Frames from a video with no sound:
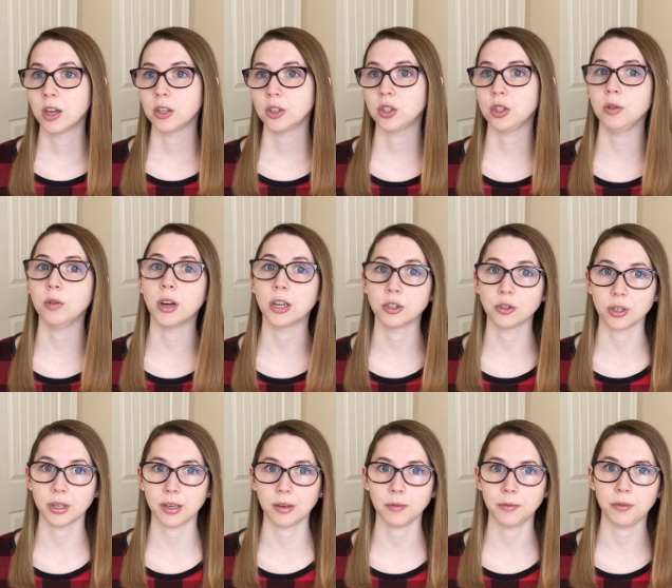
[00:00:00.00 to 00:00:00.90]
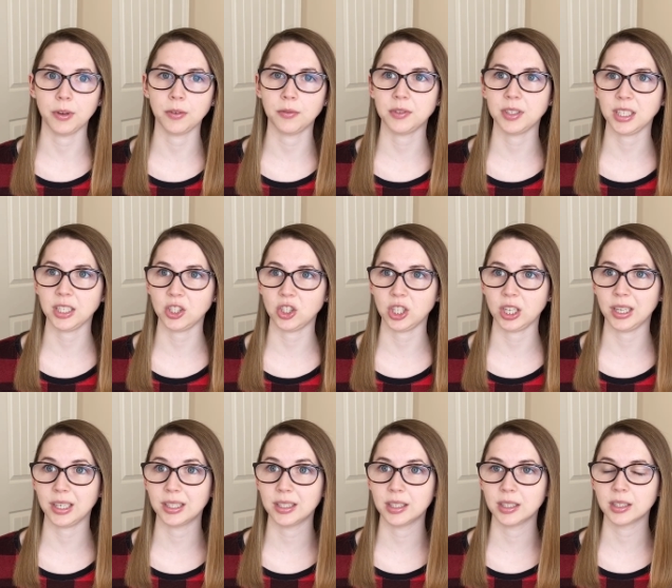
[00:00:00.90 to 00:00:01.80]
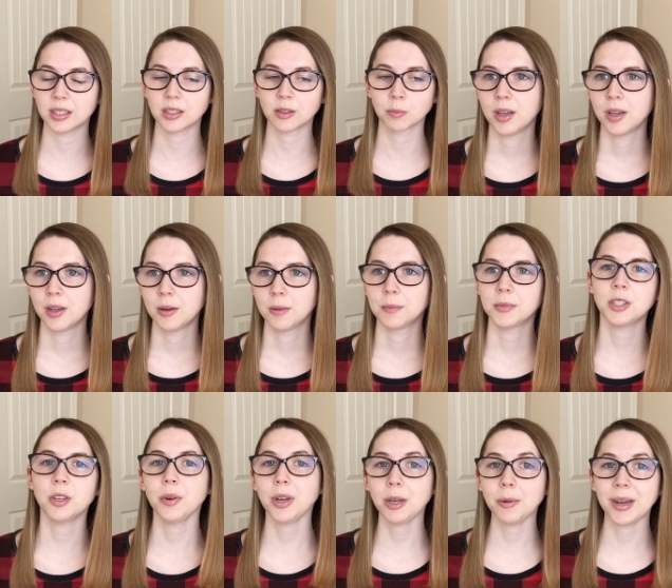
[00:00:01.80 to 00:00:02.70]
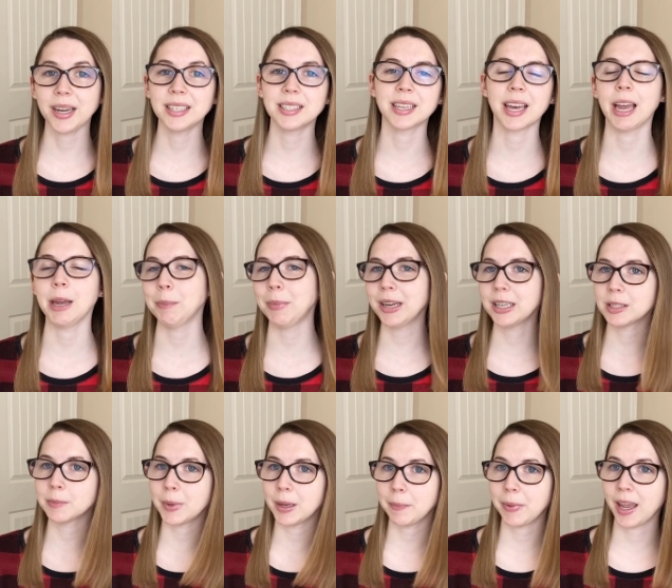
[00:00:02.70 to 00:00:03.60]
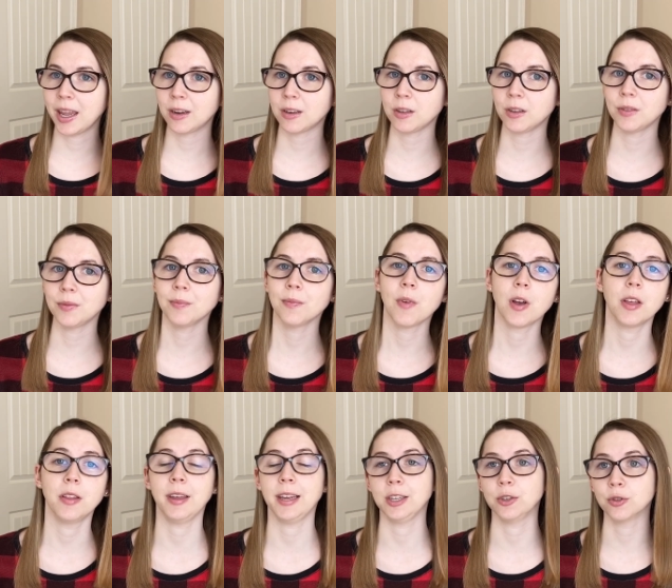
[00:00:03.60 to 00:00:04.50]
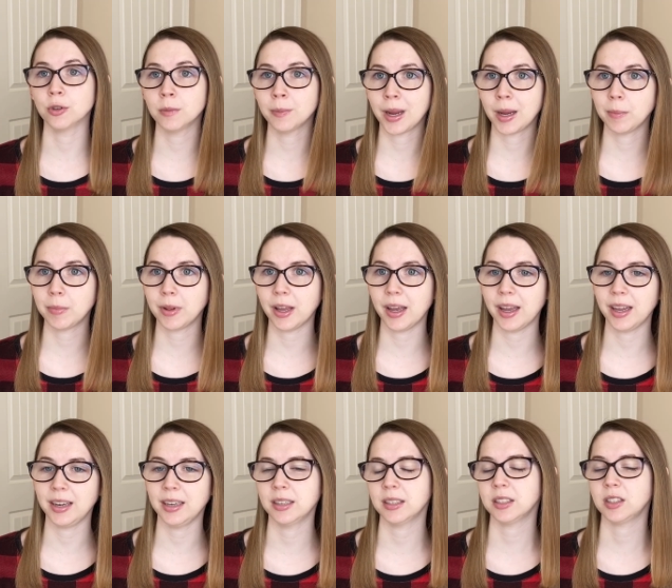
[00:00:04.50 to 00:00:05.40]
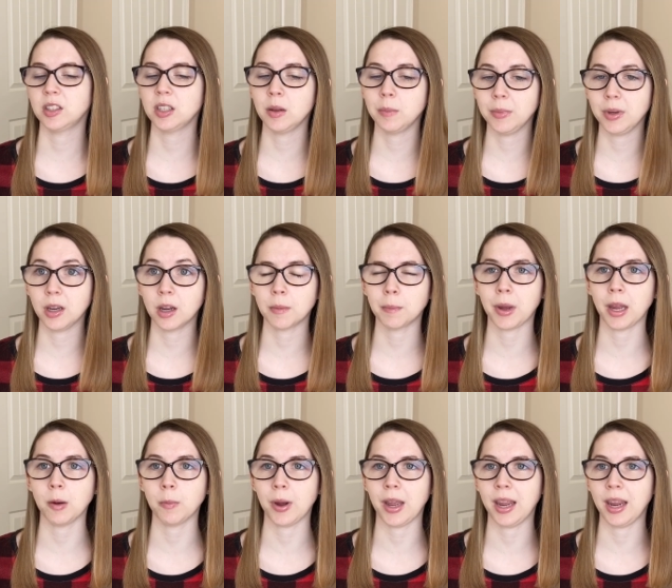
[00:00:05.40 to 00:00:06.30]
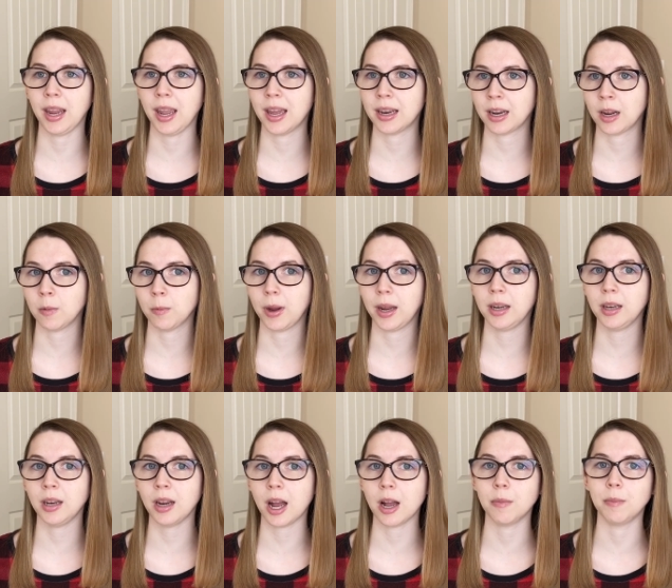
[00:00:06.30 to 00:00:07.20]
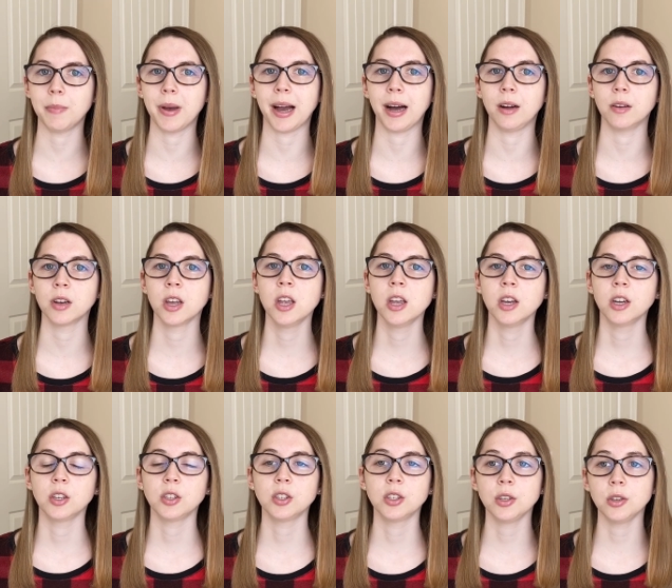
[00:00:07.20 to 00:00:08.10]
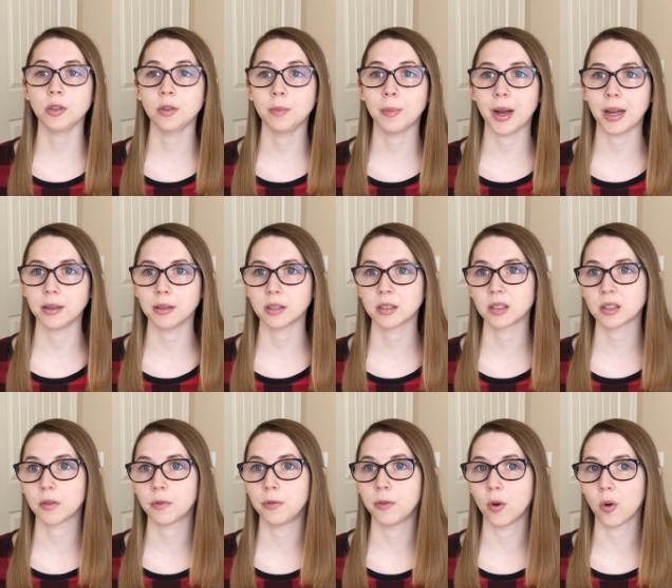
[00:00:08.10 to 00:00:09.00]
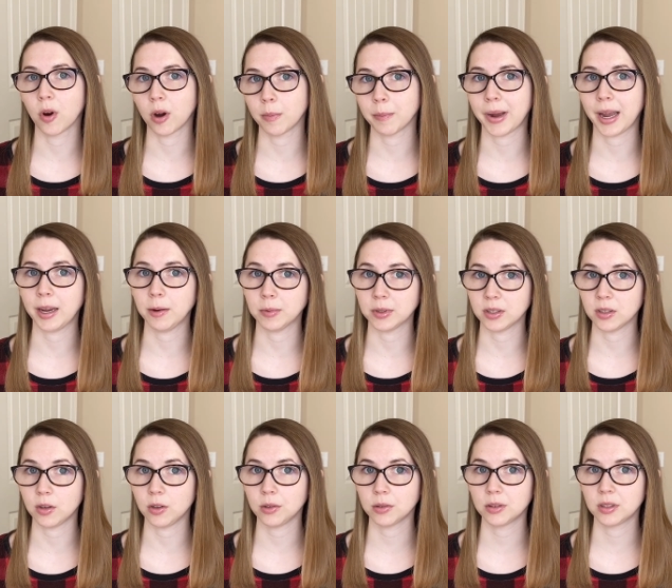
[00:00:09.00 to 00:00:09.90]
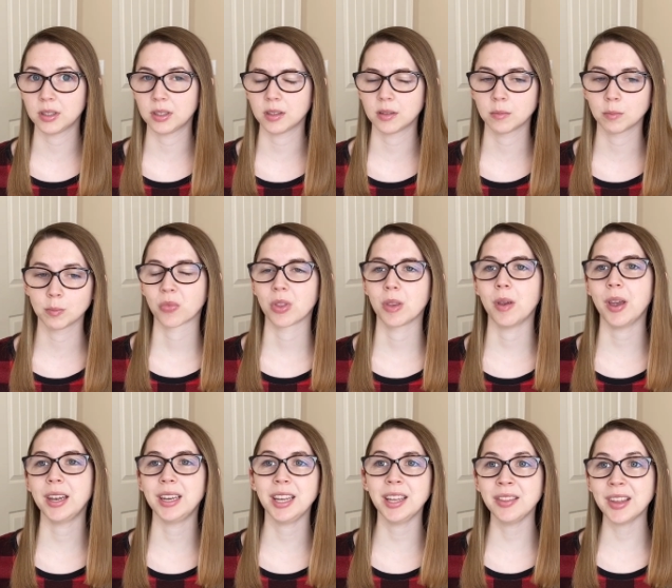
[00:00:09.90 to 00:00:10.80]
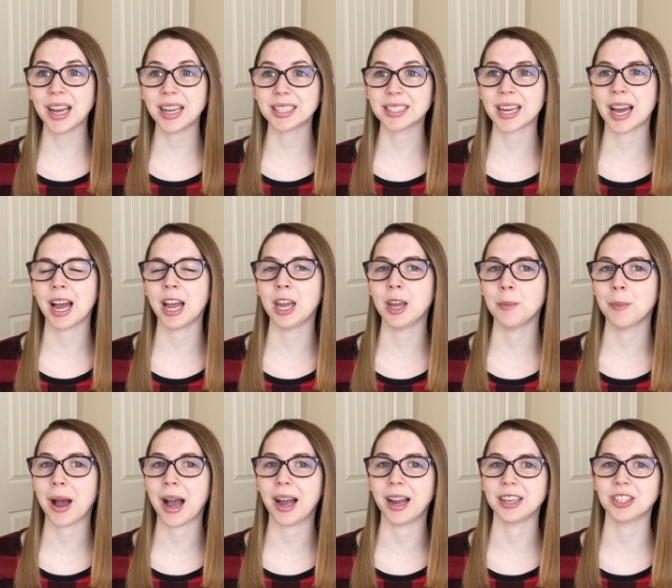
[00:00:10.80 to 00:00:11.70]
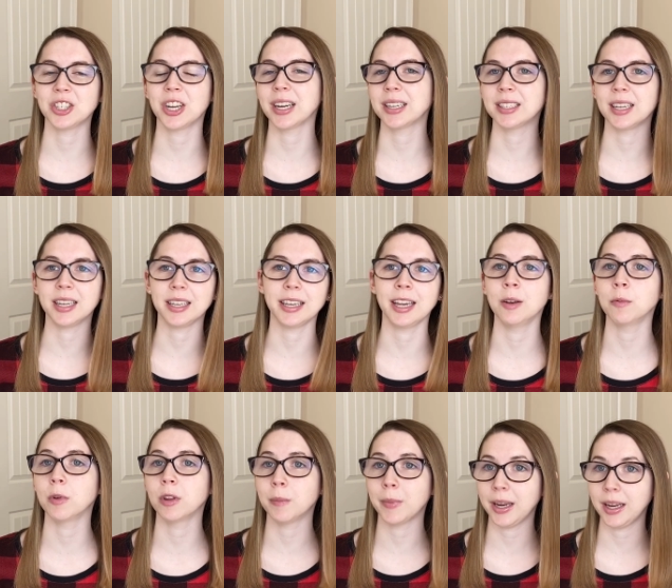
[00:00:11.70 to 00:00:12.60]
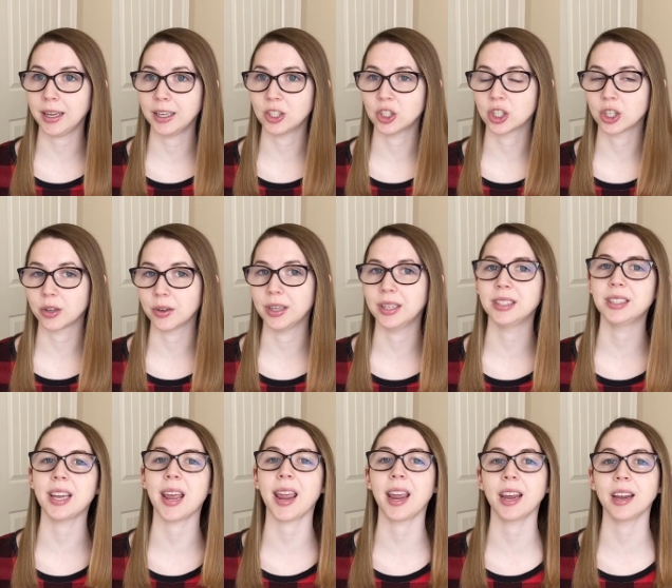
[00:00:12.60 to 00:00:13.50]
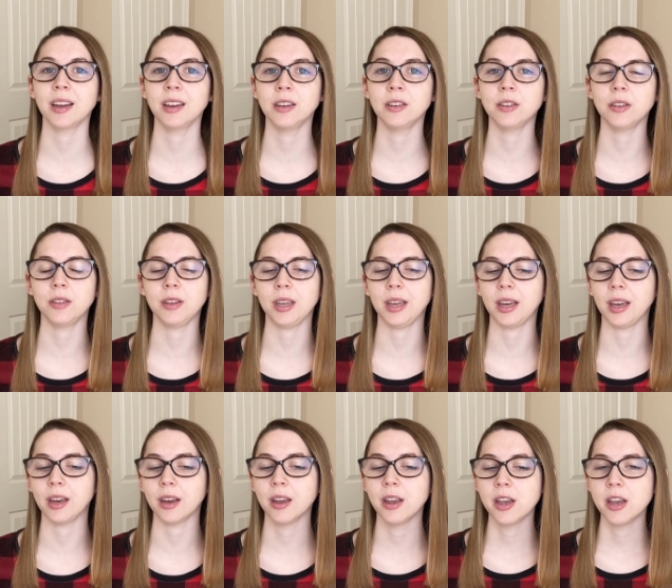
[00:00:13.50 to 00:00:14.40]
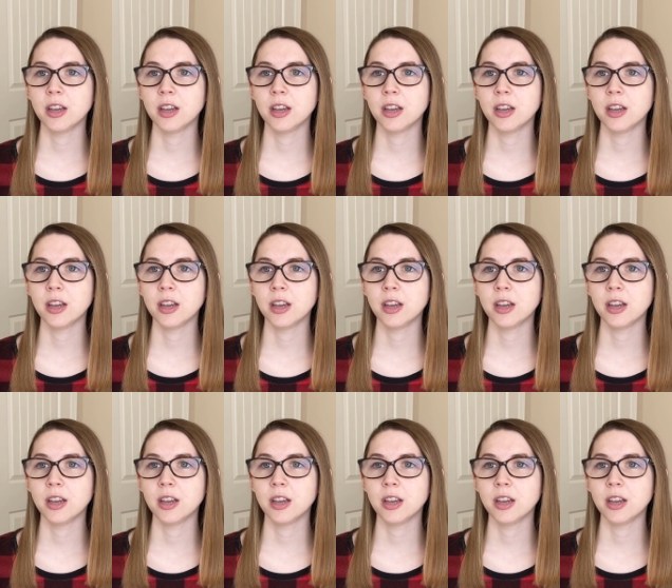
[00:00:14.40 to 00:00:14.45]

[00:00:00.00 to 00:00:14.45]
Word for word: two hundred fifty genes. So anyways, I picked my panel, they drew my blood, sent me on my way, and I waited about two months for my results. And in that time, I checked again with my insurance and the